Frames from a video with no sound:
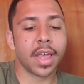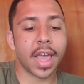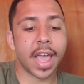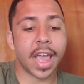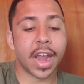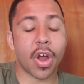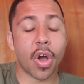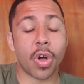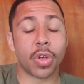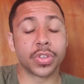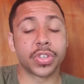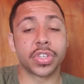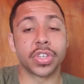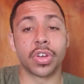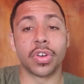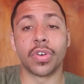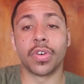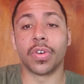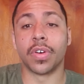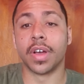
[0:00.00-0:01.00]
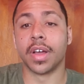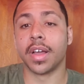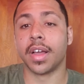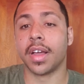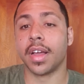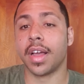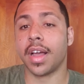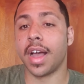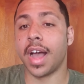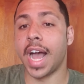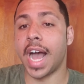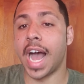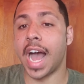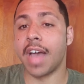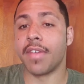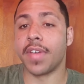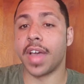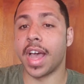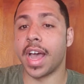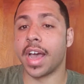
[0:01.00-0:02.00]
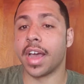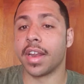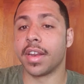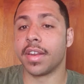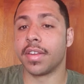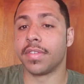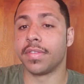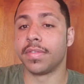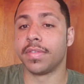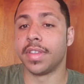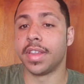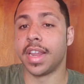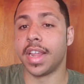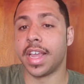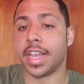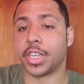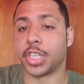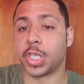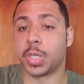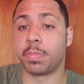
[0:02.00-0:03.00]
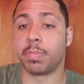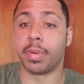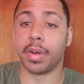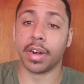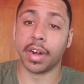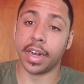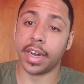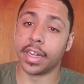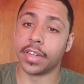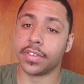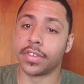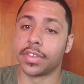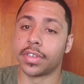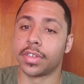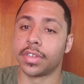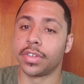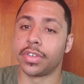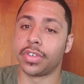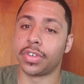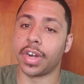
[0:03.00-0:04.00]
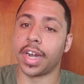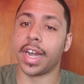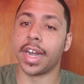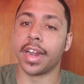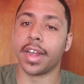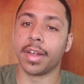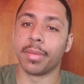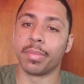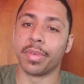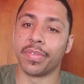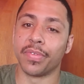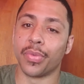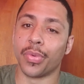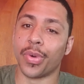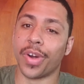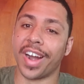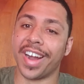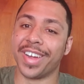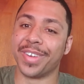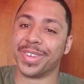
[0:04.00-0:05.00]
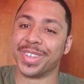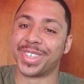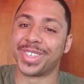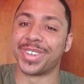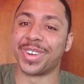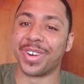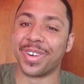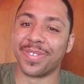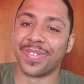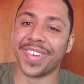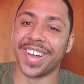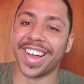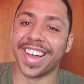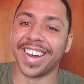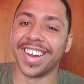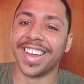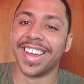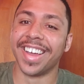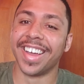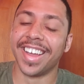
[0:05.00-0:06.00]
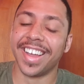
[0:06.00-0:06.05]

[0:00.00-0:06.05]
And also, I've had experience training before I was certified.